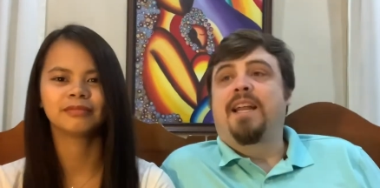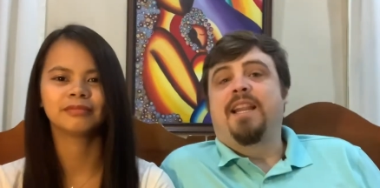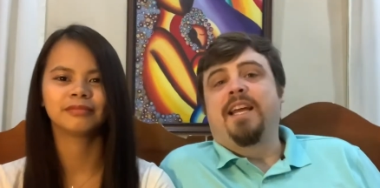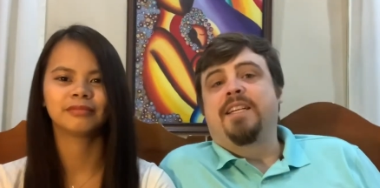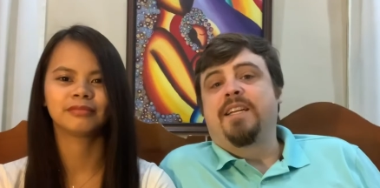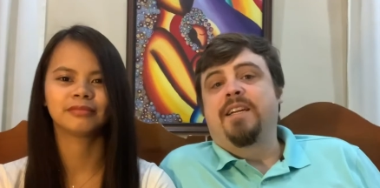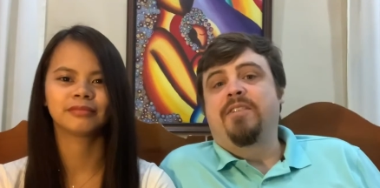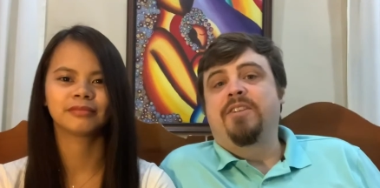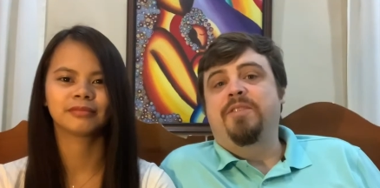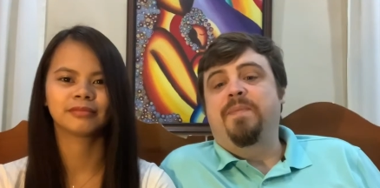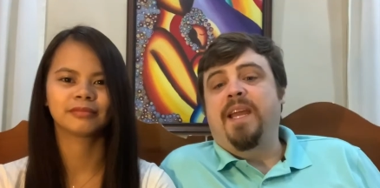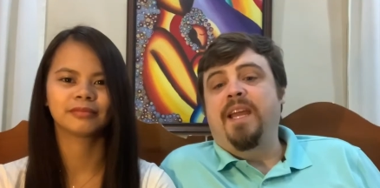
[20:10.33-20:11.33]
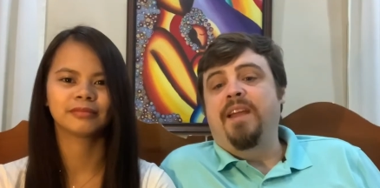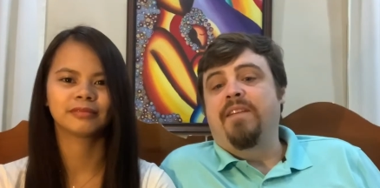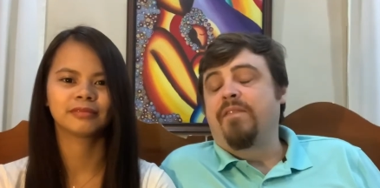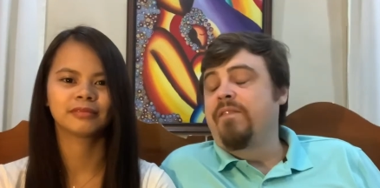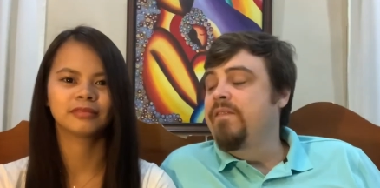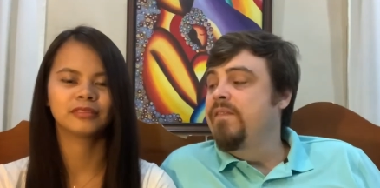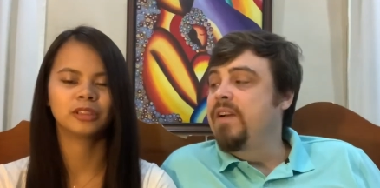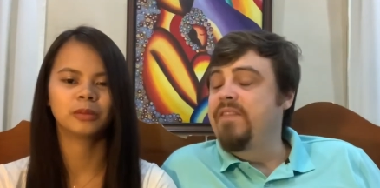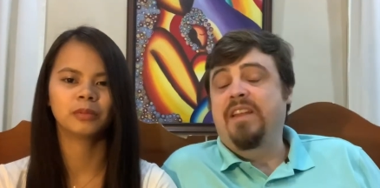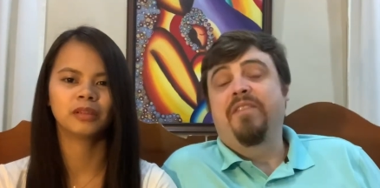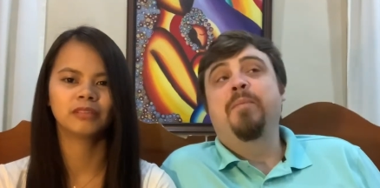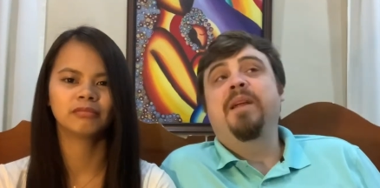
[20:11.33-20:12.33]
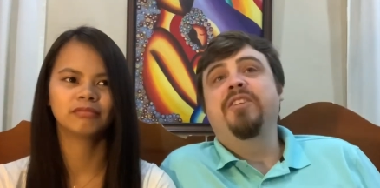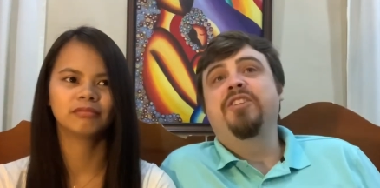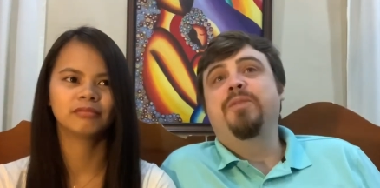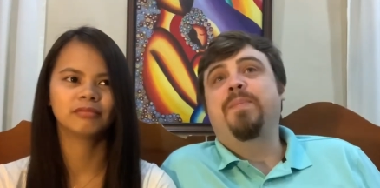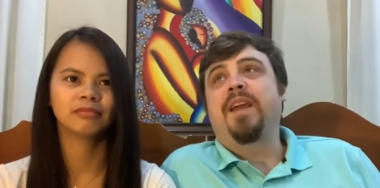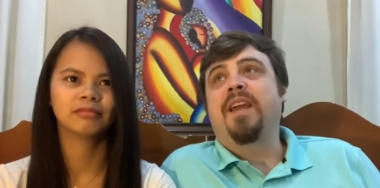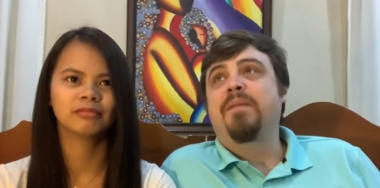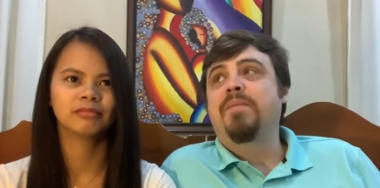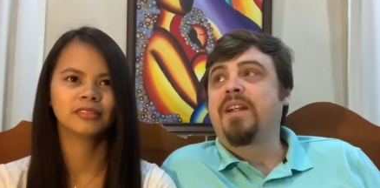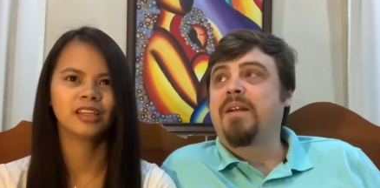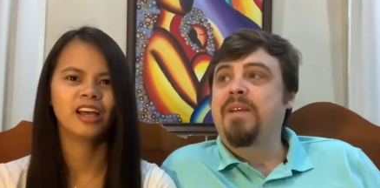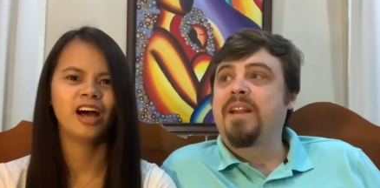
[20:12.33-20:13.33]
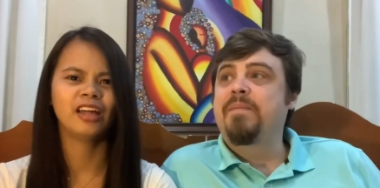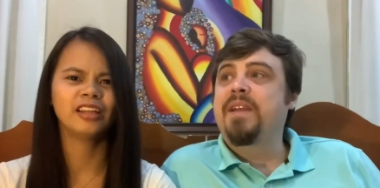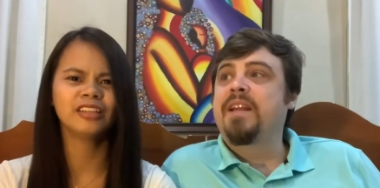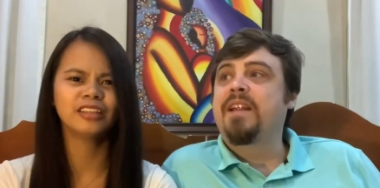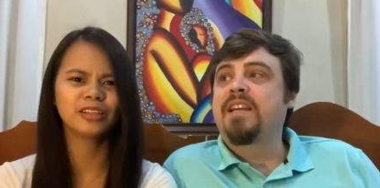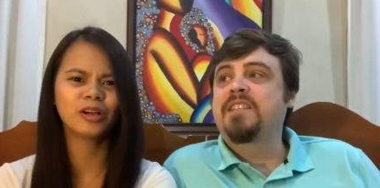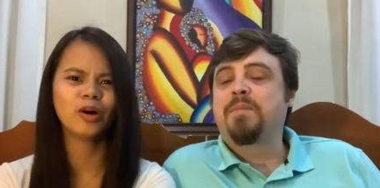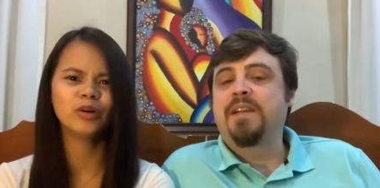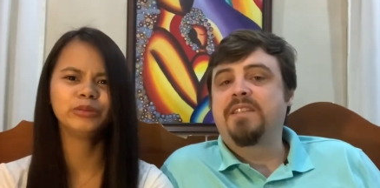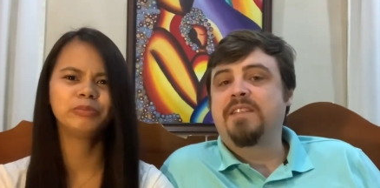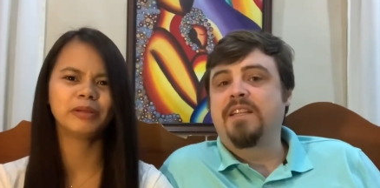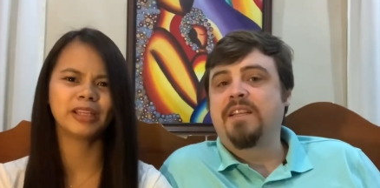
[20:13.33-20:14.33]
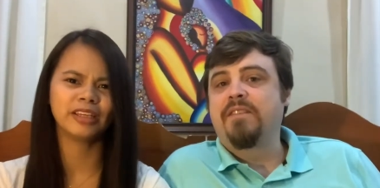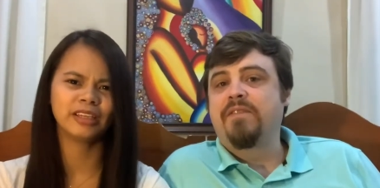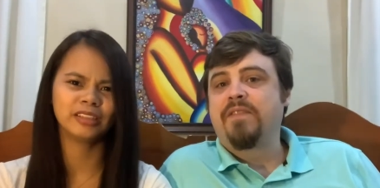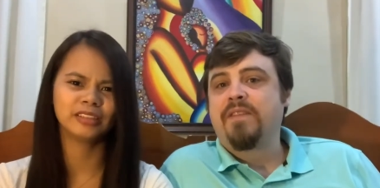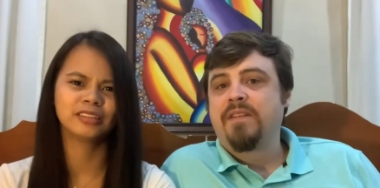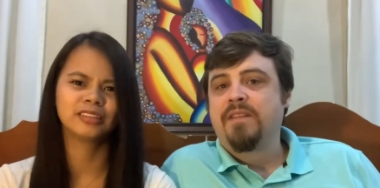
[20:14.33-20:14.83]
Speaker 1: like to go to Japan. I've never been to Japan, but I bet it'd Another be a nice cold place to place. live.